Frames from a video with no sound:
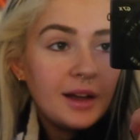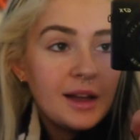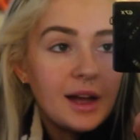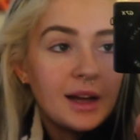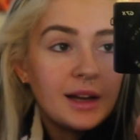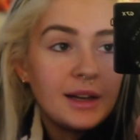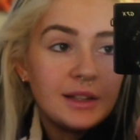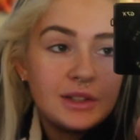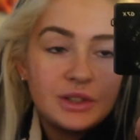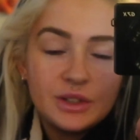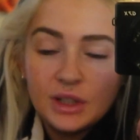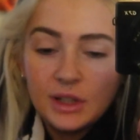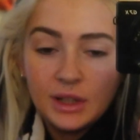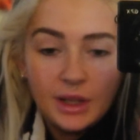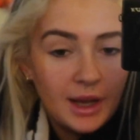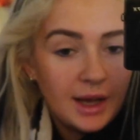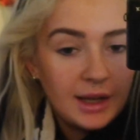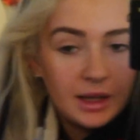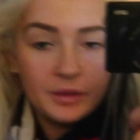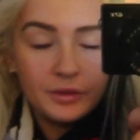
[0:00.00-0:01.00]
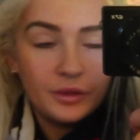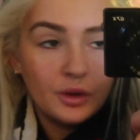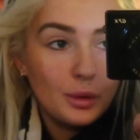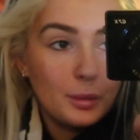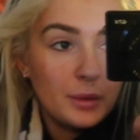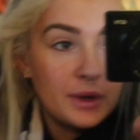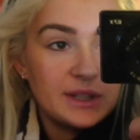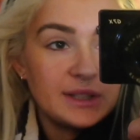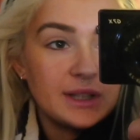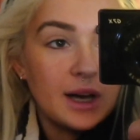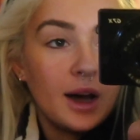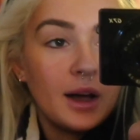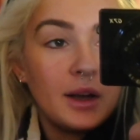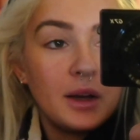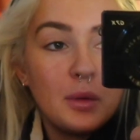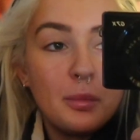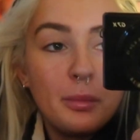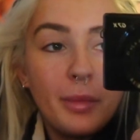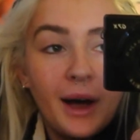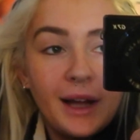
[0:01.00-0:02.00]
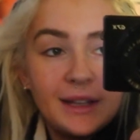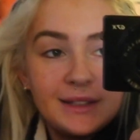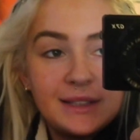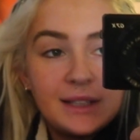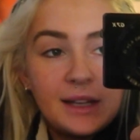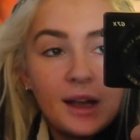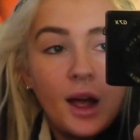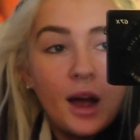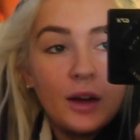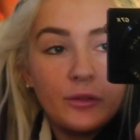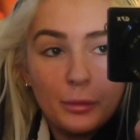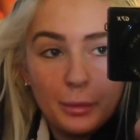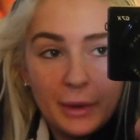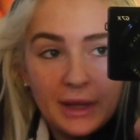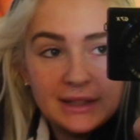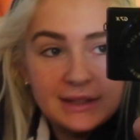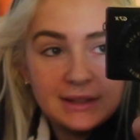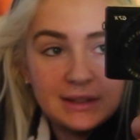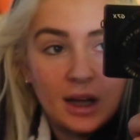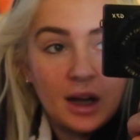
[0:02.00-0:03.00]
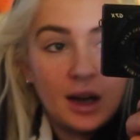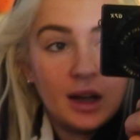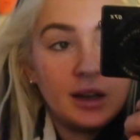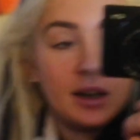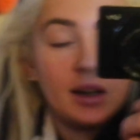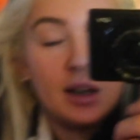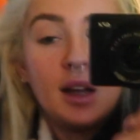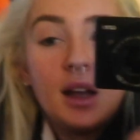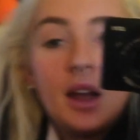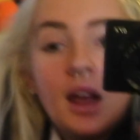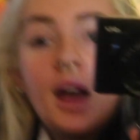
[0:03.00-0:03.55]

I literally didn't get any filming done, but I did get other bits done.